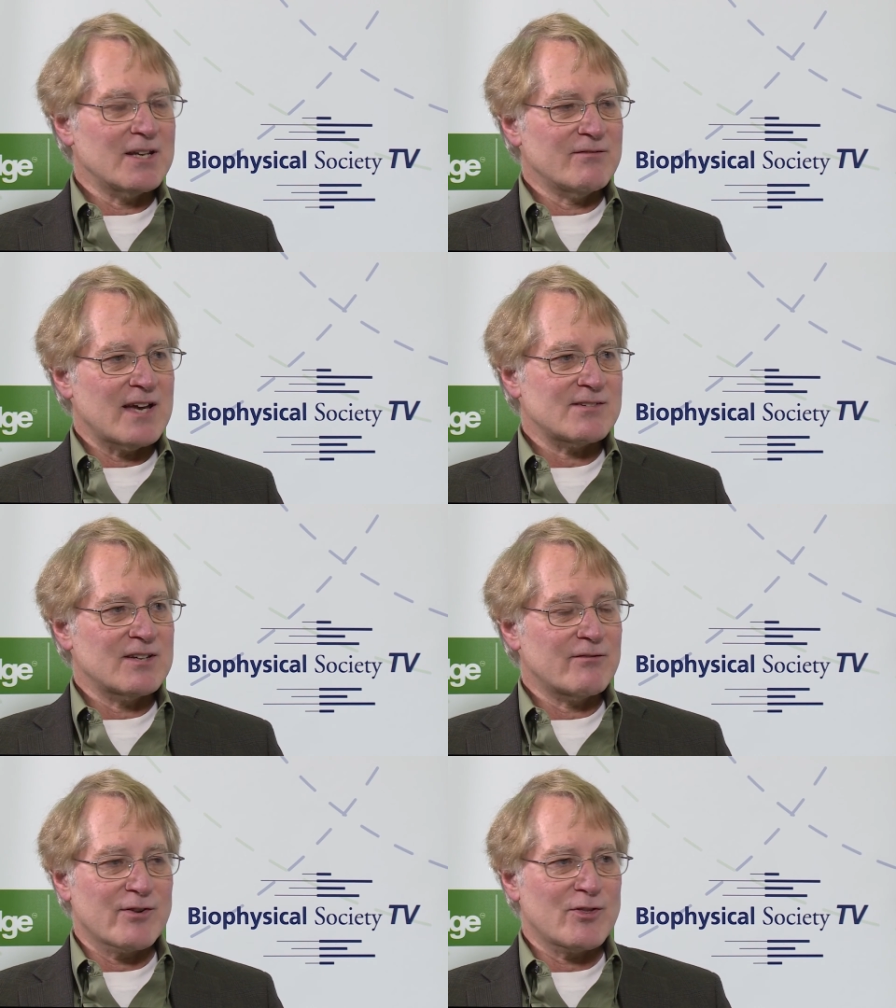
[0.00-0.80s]

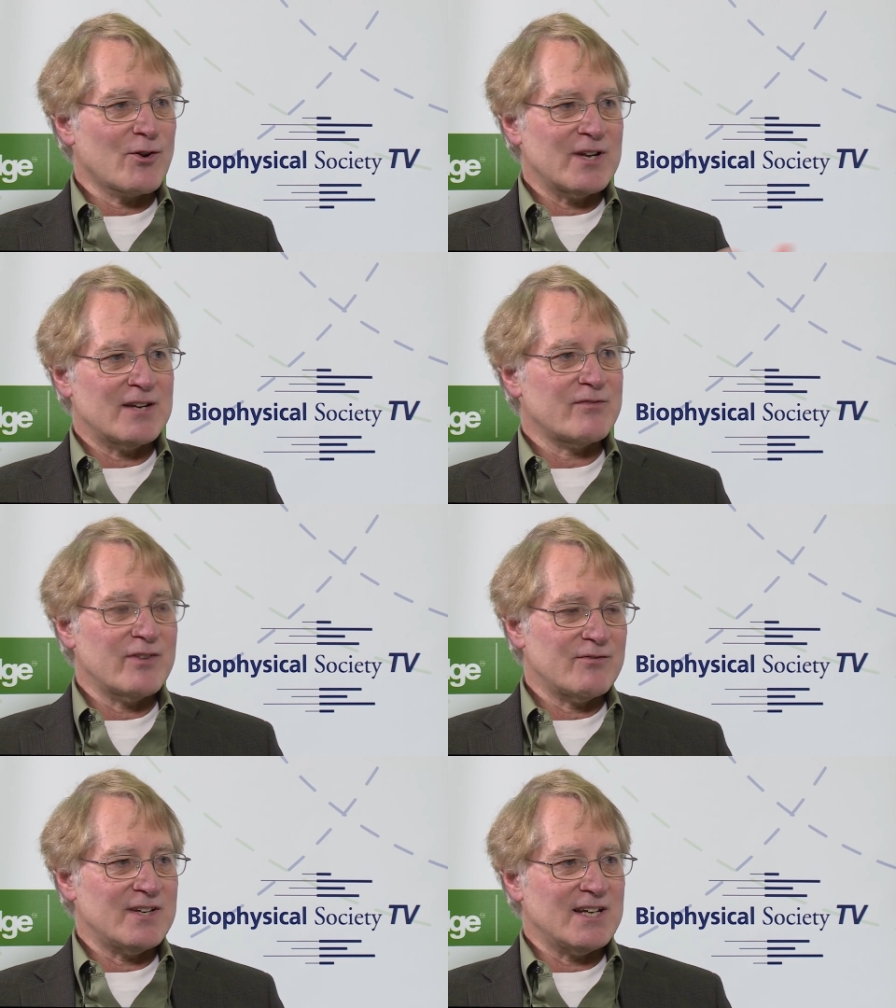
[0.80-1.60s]
investing for 30 to
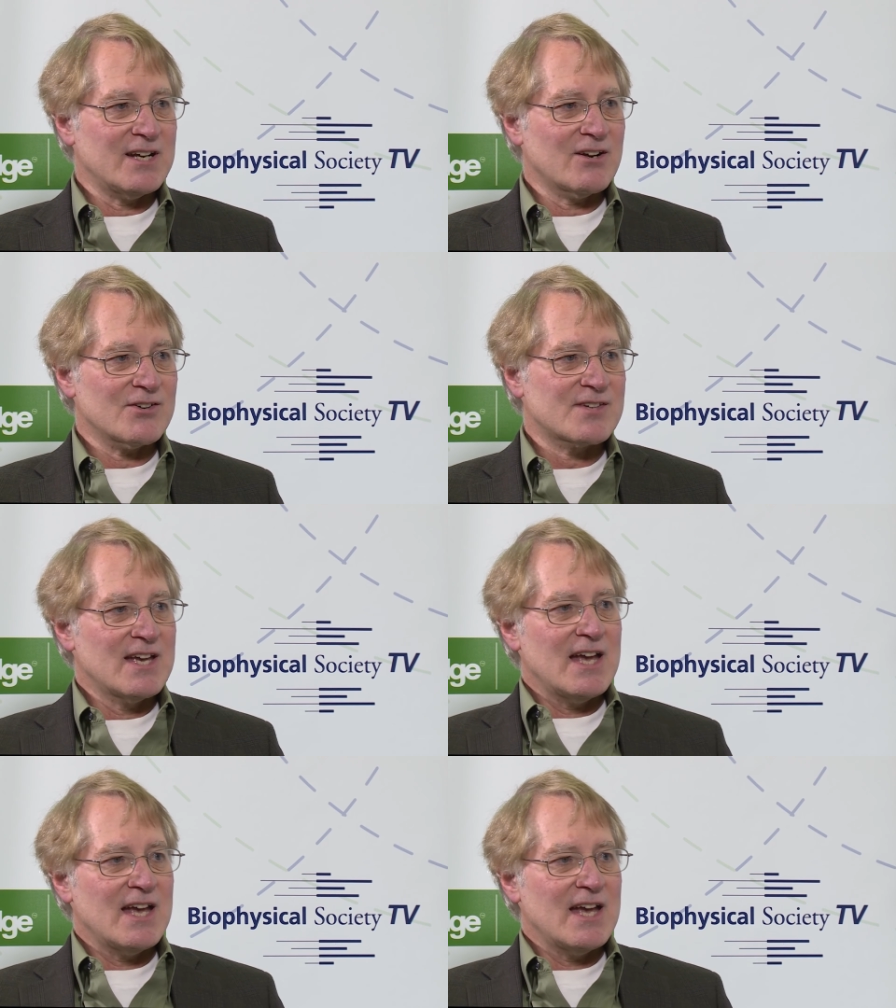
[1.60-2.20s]
50 years